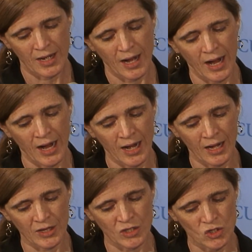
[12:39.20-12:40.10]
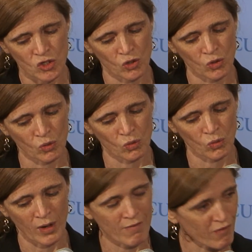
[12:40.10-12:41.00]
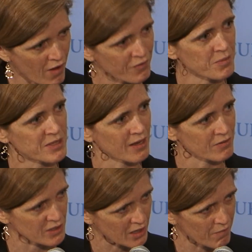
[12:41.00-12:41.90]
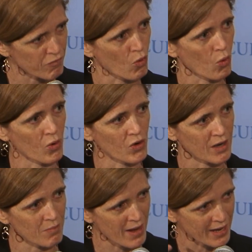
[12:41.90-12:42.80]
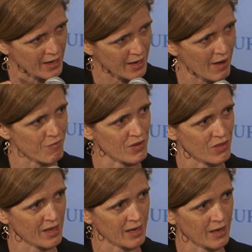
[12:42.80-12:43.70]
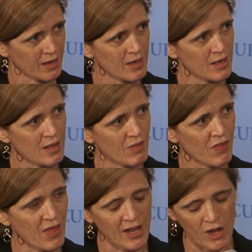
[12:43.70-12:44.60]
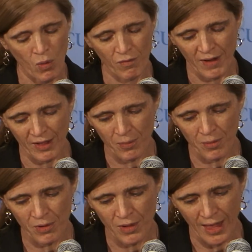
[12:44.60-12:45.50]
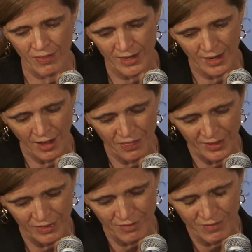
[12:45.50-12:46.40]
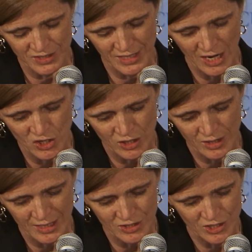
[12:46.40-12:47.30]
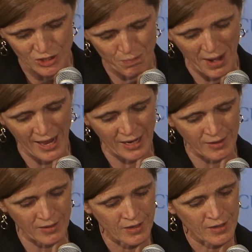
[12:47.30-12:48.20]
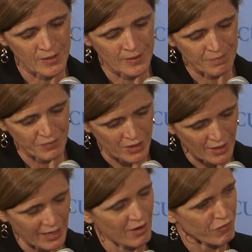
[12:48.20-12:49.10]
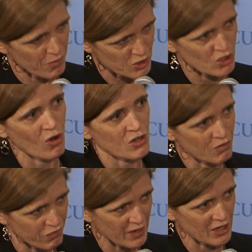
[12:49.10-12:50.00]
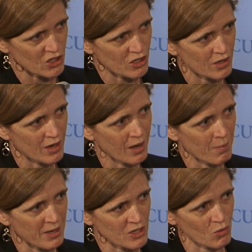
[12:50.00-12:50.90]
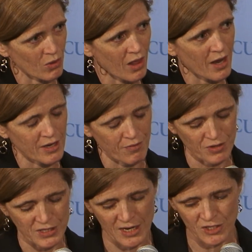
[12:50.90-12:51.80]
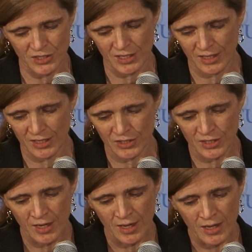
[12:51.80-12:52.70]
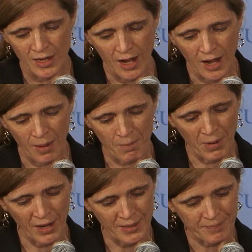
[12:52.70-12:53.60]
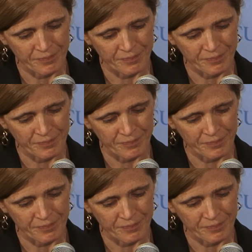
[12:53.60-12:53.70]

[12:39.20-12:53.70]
to involve themselves and come forward and make everything that they know available. And I think the investigation needs to span, again, from start to finish, because there were a lot of different stages to this. But